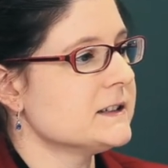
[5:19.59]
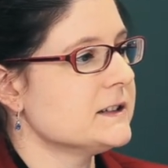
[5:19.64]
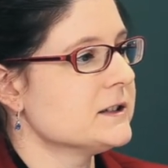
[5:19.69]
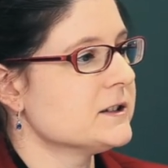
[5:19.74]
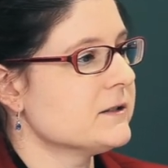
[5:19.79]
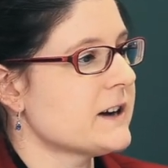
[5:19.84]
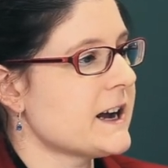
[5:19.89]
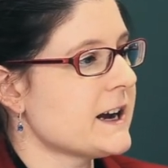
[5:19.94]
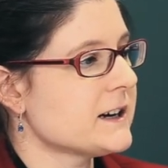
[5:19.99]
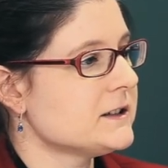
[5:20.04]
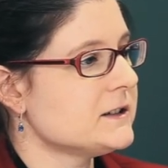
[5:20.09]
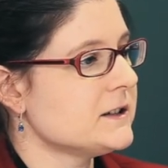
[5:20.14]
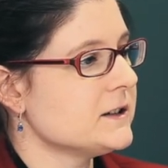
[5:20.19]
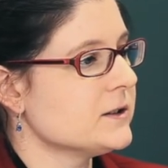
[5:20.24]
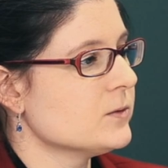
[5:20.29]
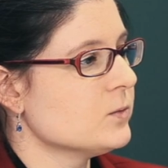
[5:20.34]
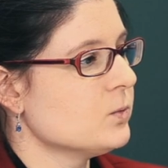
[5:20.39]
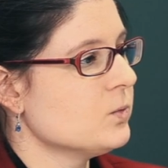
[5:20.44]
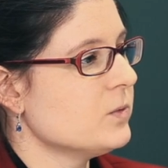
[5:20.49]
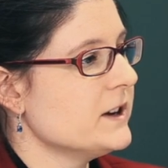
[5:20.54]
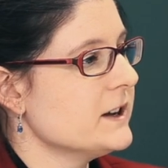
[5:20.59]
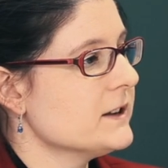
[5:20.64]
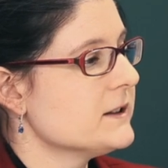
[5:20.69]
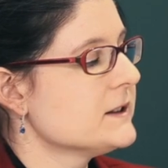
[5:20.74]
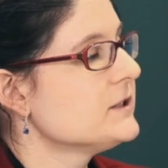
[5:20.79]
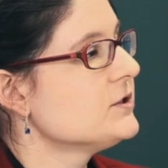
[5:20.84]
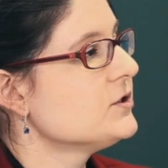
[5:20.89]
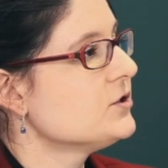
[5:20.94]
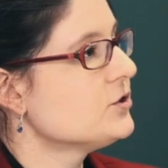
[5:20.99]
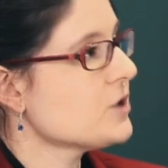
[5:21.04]
interacting
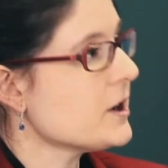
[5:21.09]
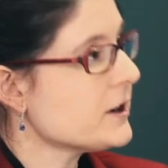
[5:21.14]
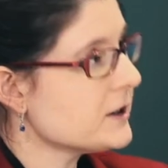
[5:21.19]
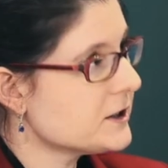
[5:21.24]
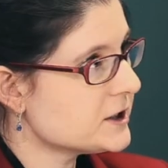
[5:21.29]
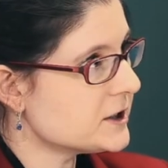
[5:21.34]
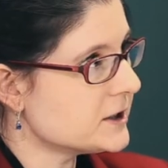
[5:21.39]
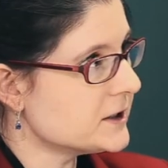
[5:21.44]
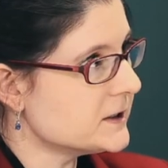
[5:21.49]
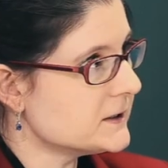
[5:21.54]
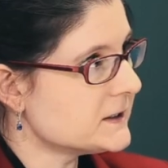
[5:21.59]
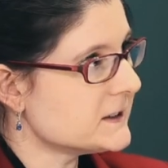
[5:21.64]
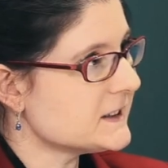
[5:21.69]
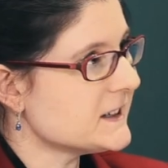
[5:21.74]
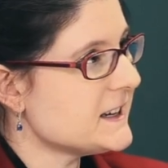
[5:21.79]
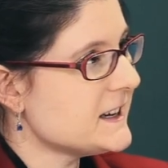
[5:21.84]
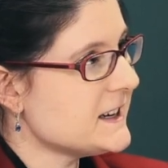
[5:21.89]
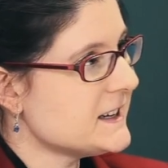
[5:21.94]
with structures